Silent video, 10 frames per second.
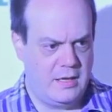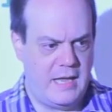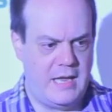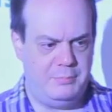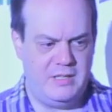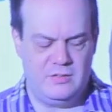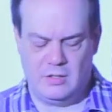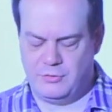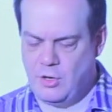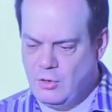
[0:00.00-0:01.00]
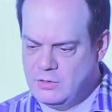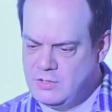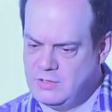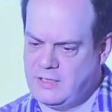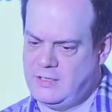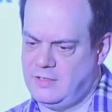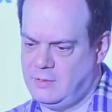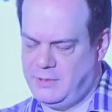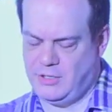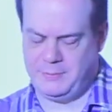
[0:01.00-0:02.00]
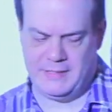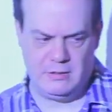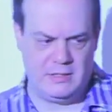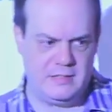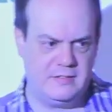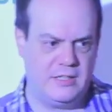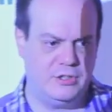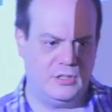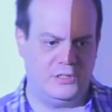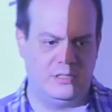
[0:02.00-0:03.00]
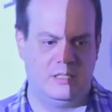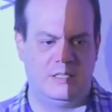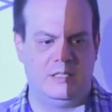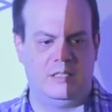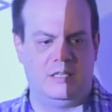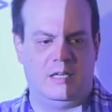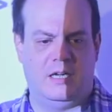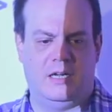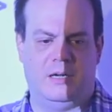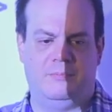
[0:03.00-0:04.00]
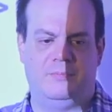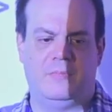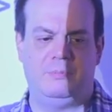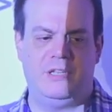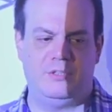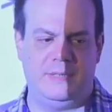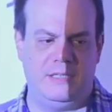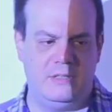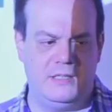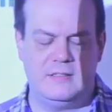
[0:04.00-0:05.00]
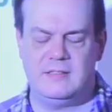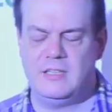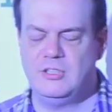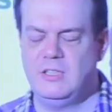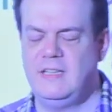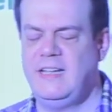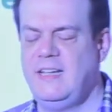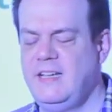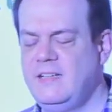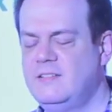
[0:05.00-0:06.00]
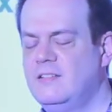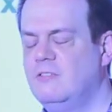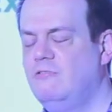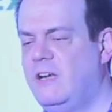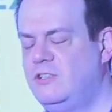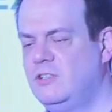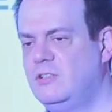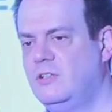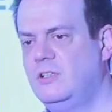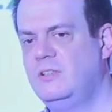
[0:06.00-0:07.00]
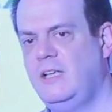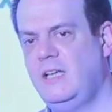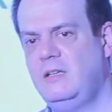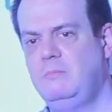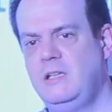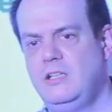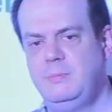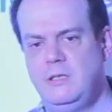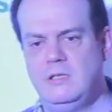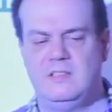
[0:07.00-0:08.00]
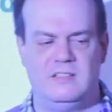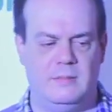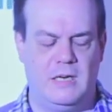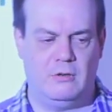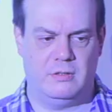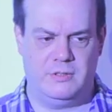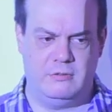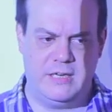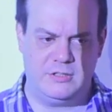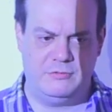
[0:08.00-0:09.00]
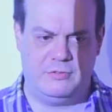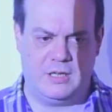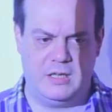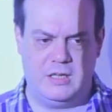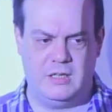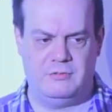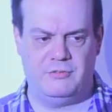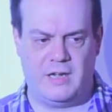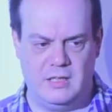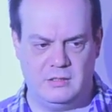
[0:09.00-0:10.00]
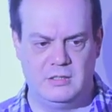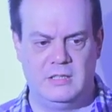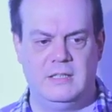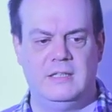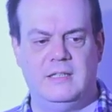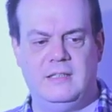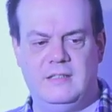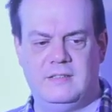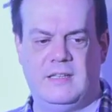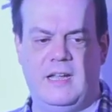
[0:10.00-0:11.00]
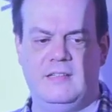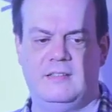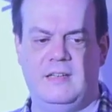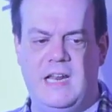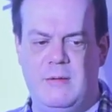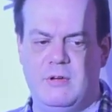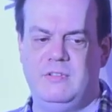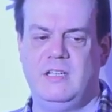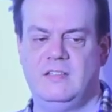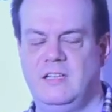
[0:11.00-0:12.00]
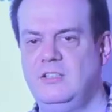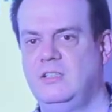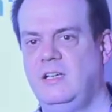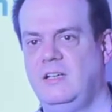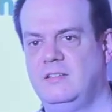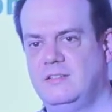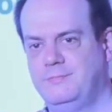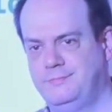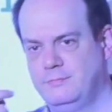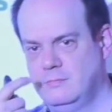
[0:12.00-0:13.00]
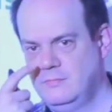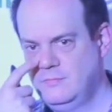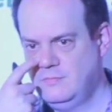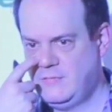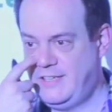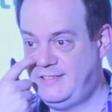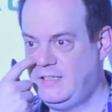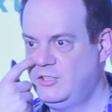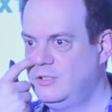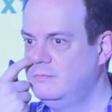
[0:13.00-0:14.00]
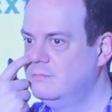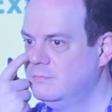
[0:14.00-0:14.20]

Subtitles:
a piece of code that is a PHPUnit extension. PHPUnit extension is registered in PHPUnit's XML configuration file. In this case, the name of the extension is extension.